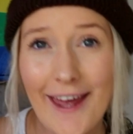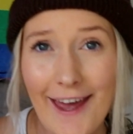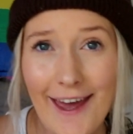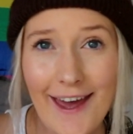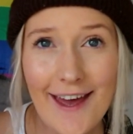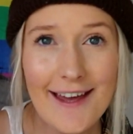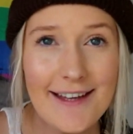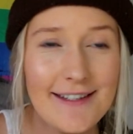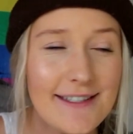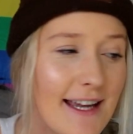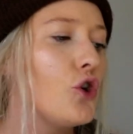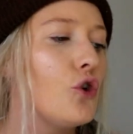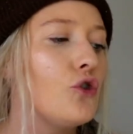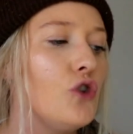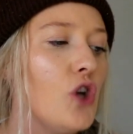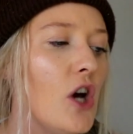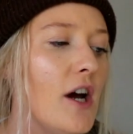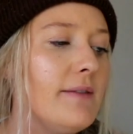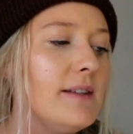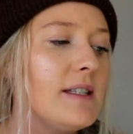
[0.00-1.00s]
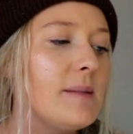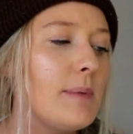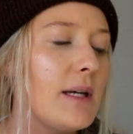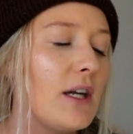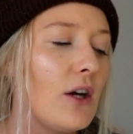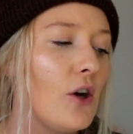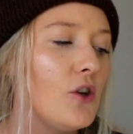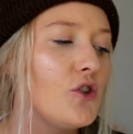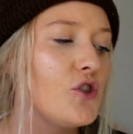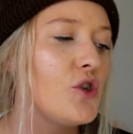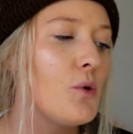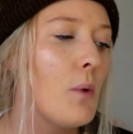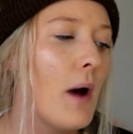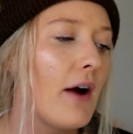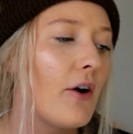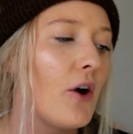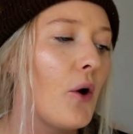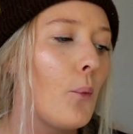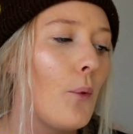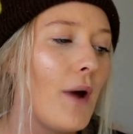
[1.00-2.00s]
het, you're nervous because you
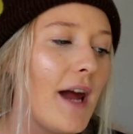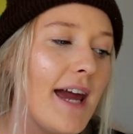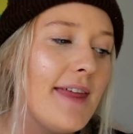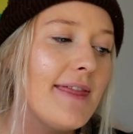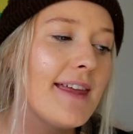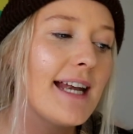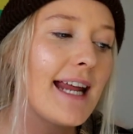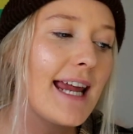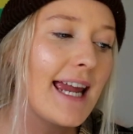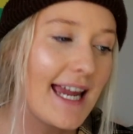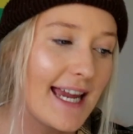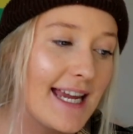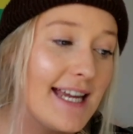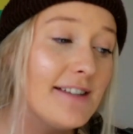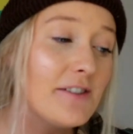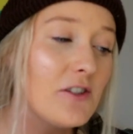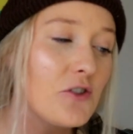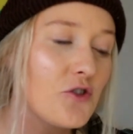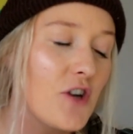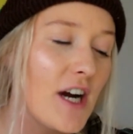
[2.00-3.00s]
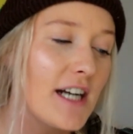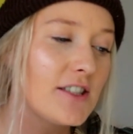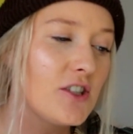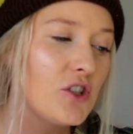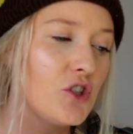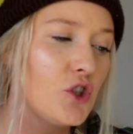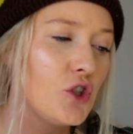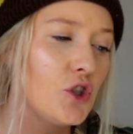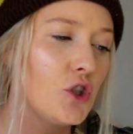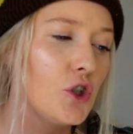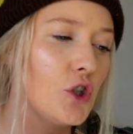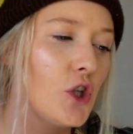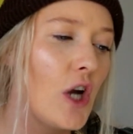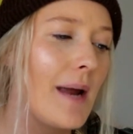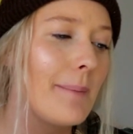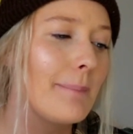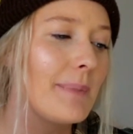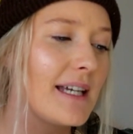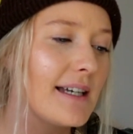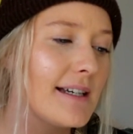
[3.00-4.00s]
are aware that he is attracted to you
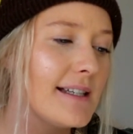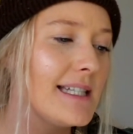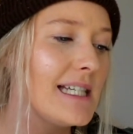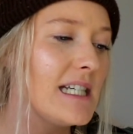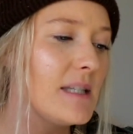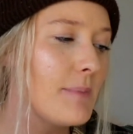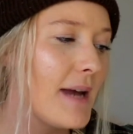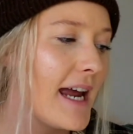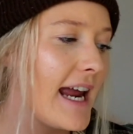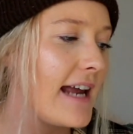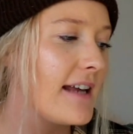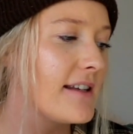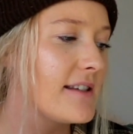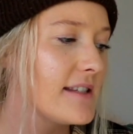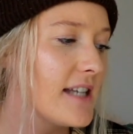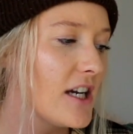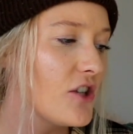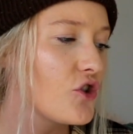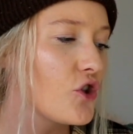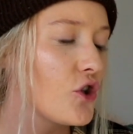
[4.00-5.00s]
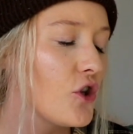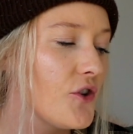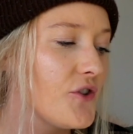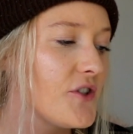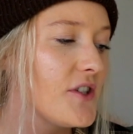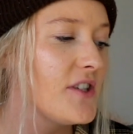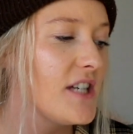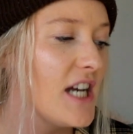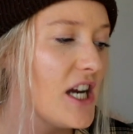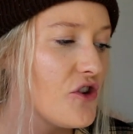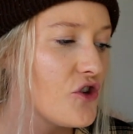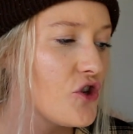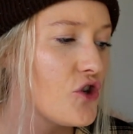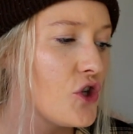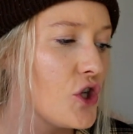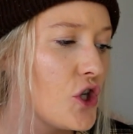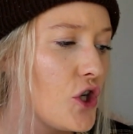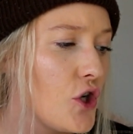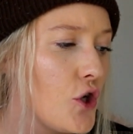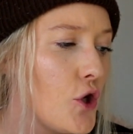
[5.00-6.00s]
and because he's paying such close attention
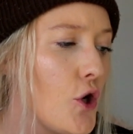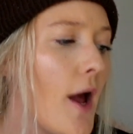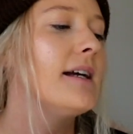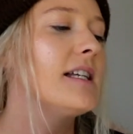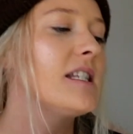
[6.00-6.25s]
to you,